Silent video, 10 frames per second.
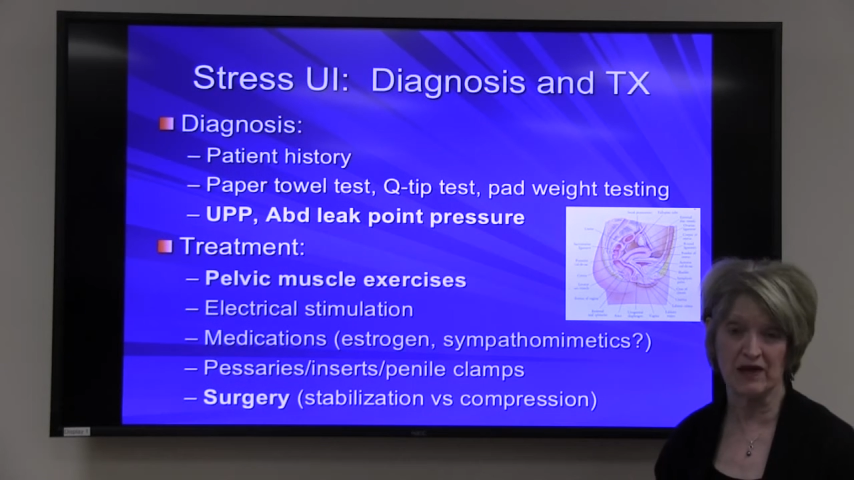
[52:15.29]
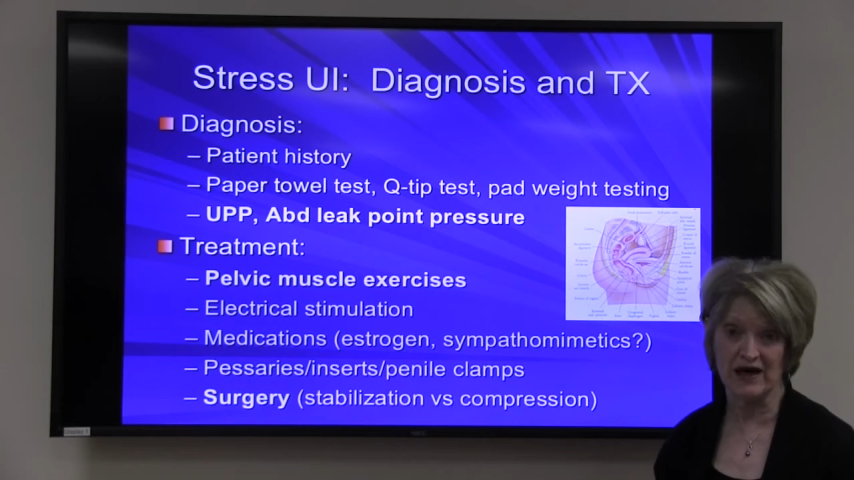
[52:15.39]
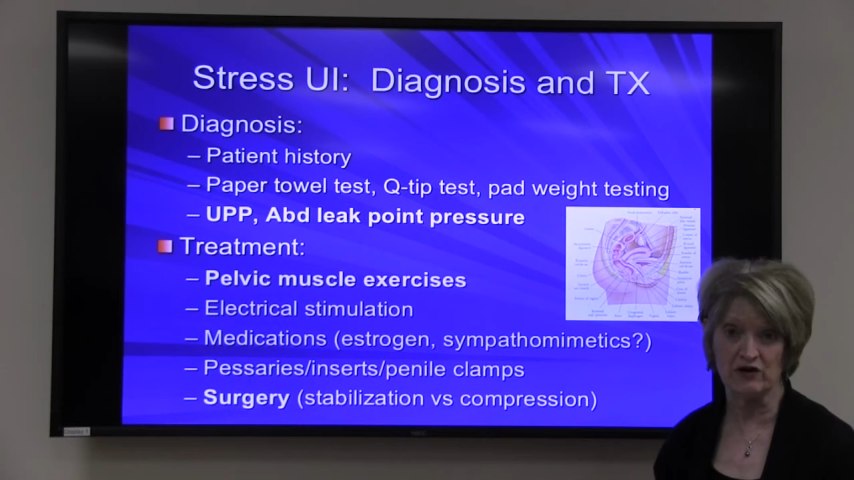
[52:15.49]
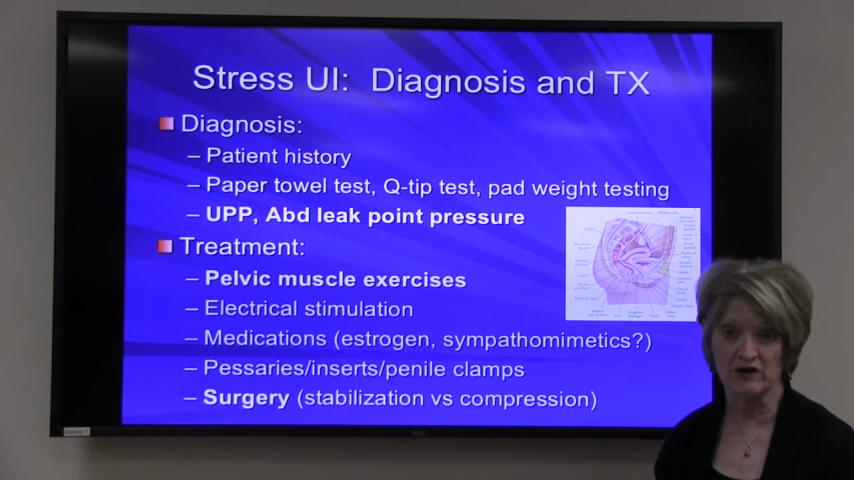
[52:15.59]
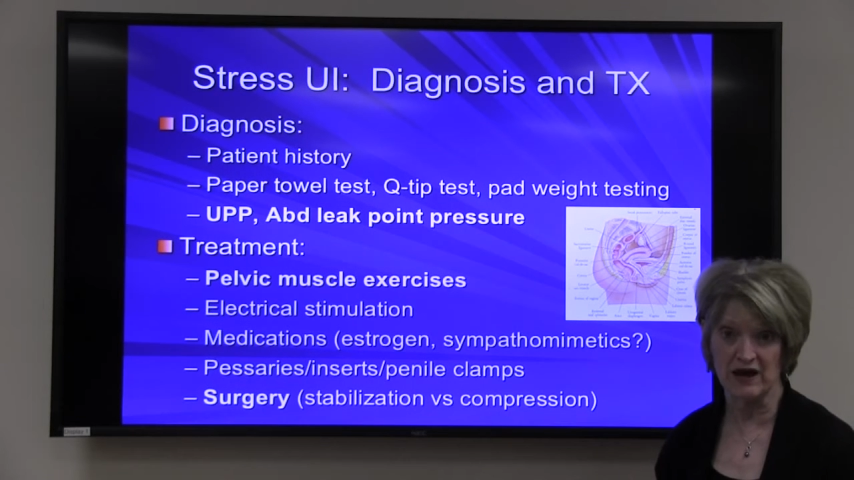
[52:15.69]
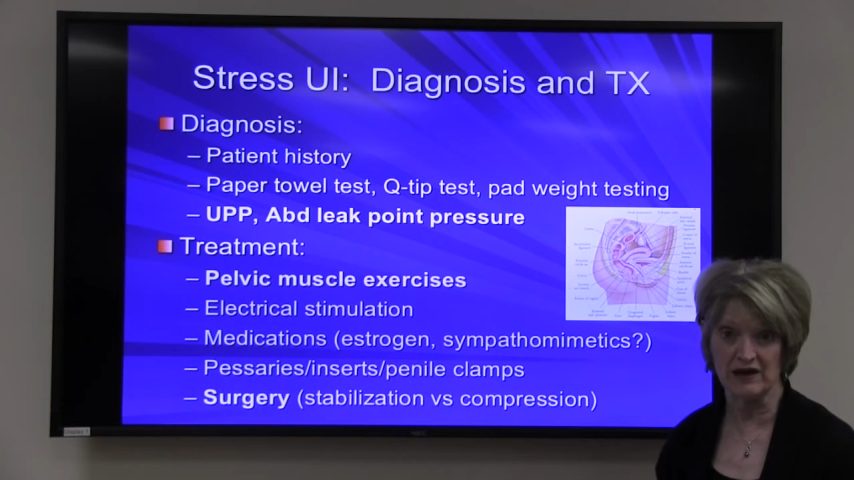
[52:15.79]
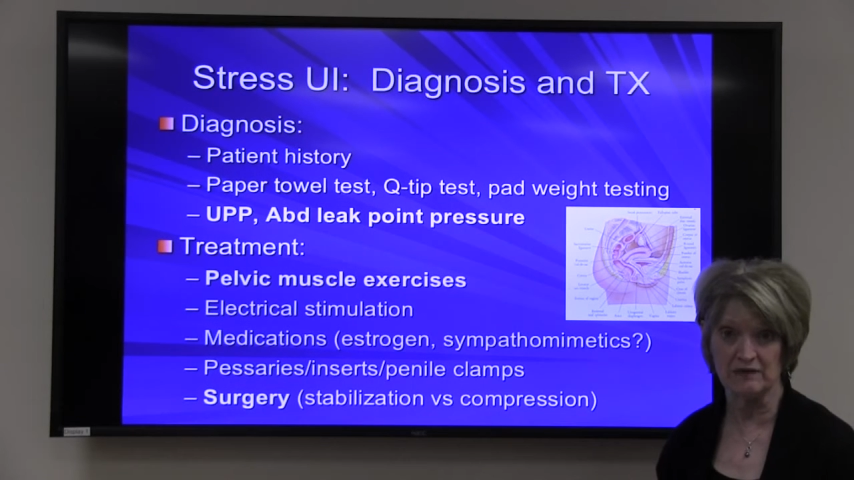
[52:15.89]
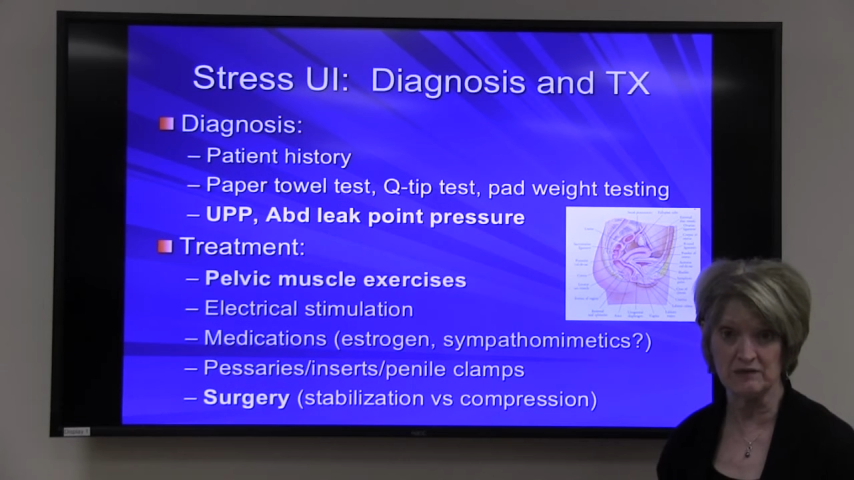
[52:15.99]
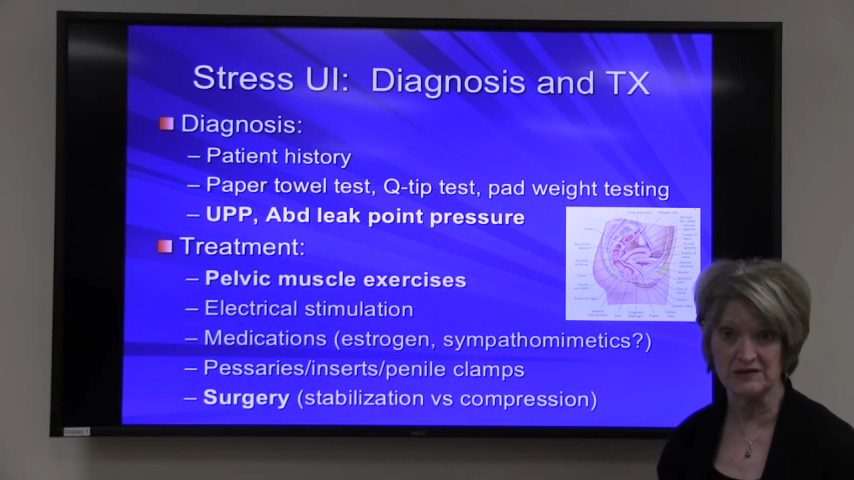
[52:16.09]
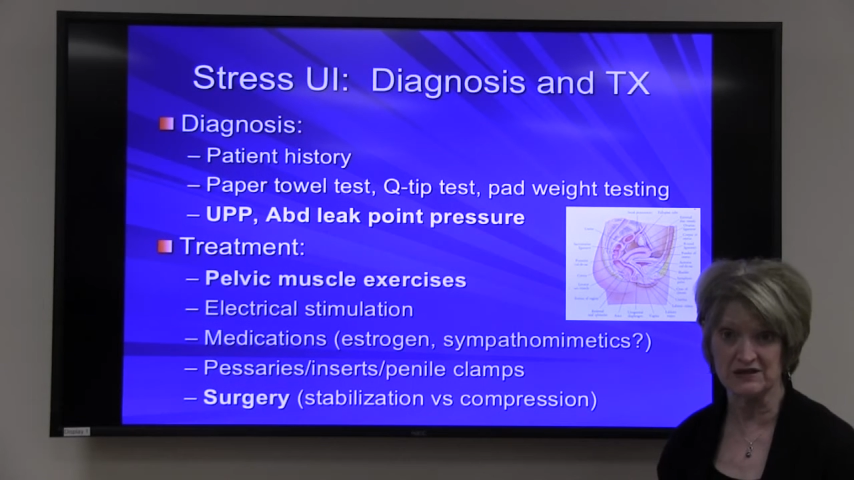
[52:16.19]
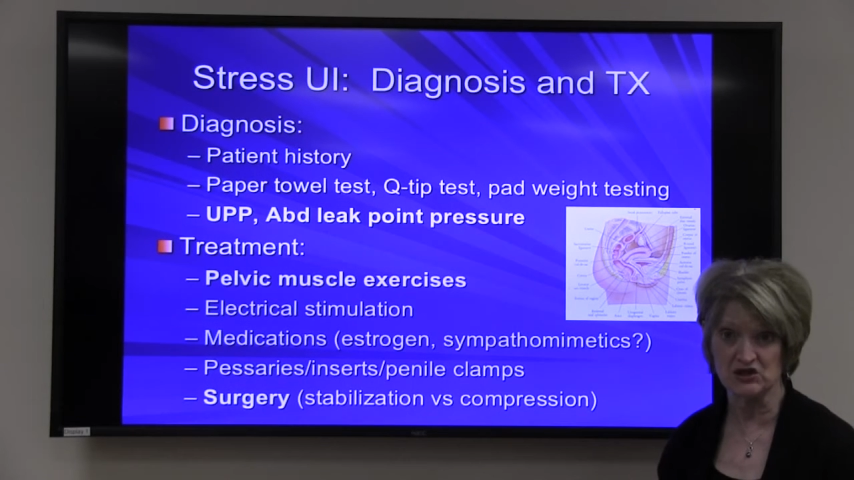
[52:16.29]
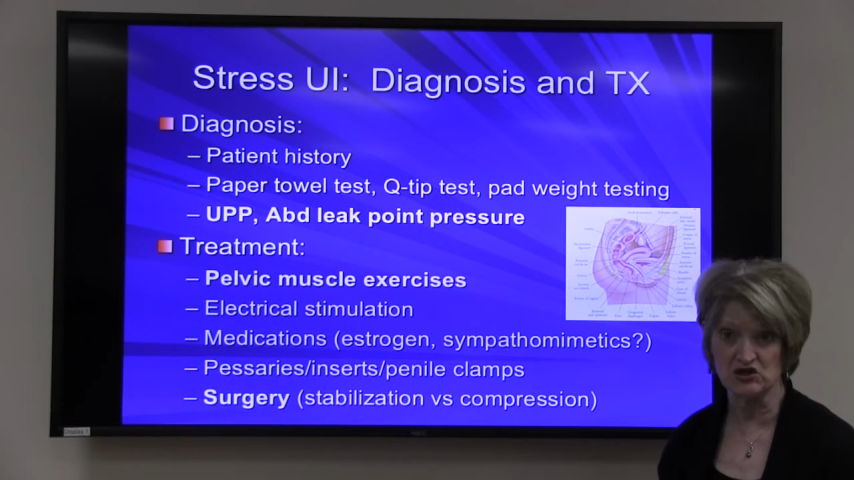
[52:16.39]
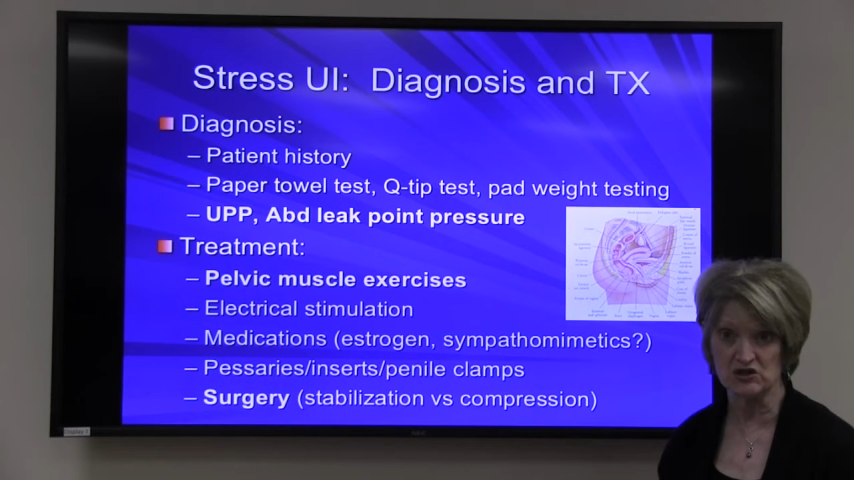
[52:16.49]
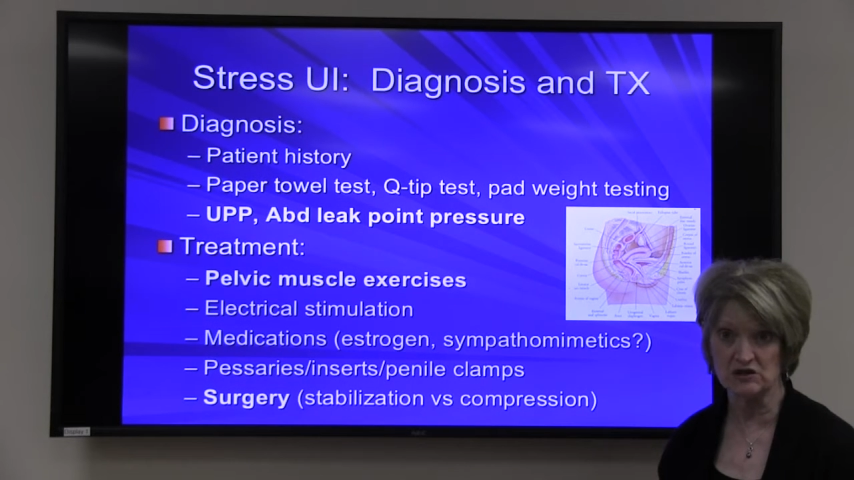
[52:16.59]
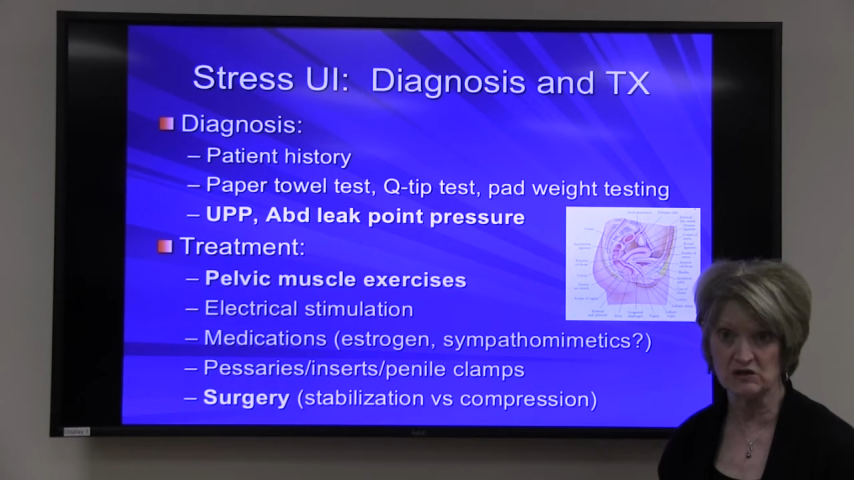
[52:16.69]
bladder neck in
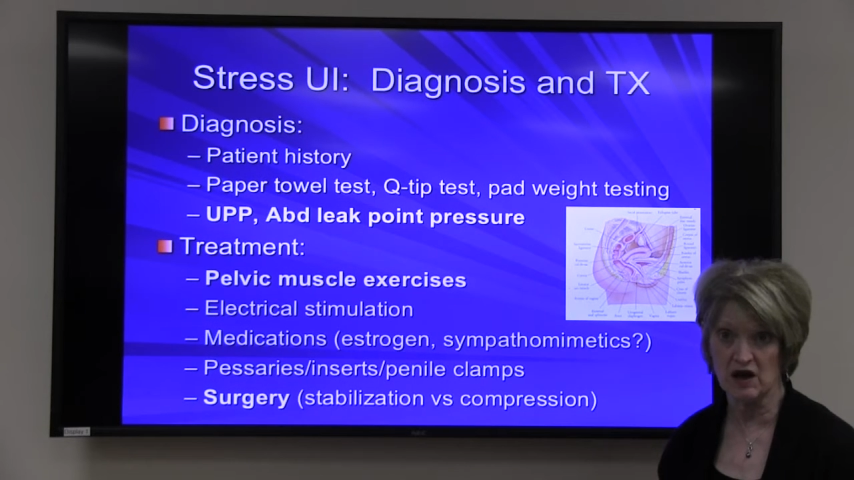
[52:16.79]
position.